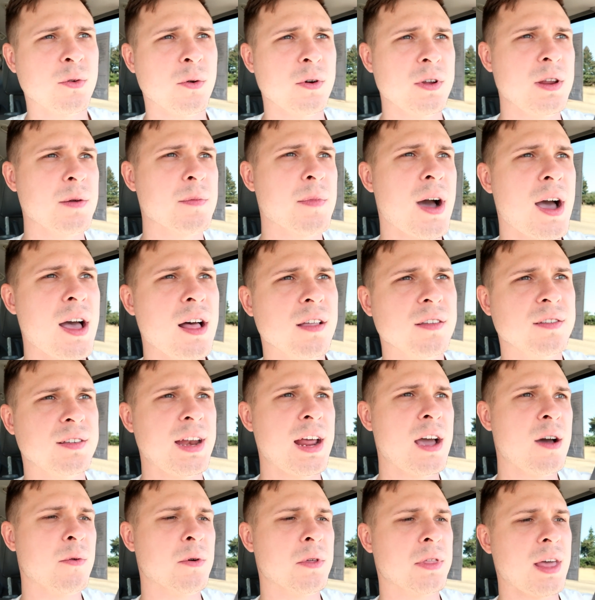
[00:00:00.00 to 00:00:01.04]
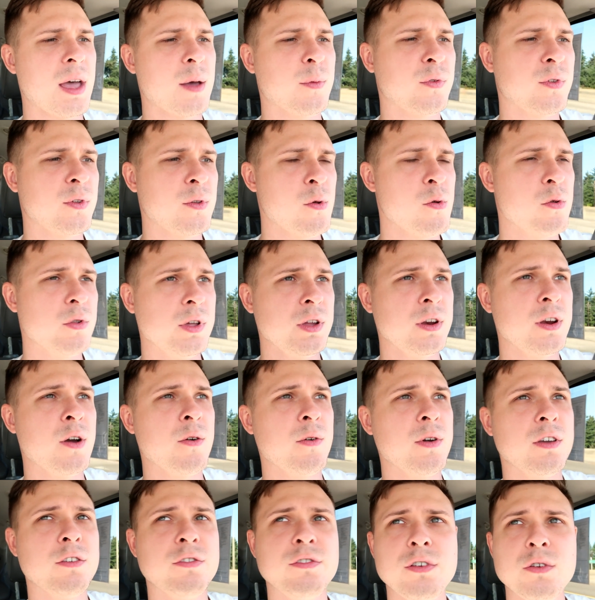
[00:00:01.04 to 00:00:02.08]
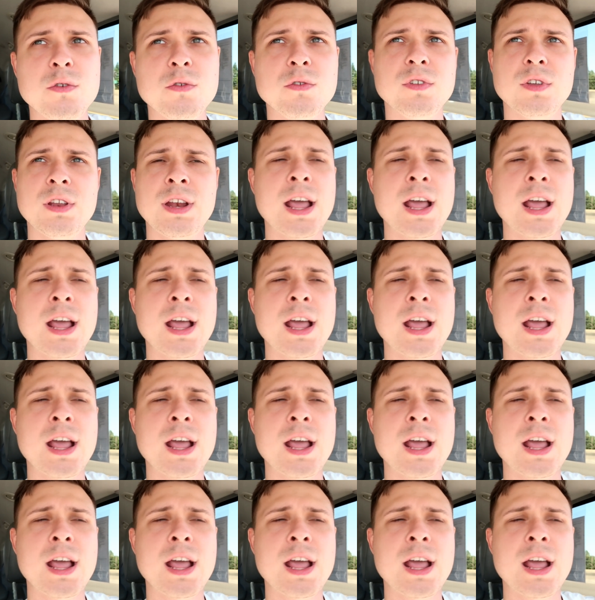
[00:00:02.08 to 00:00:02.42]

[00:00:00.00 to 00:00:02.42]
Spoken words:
20 miles now with absolutely no issues.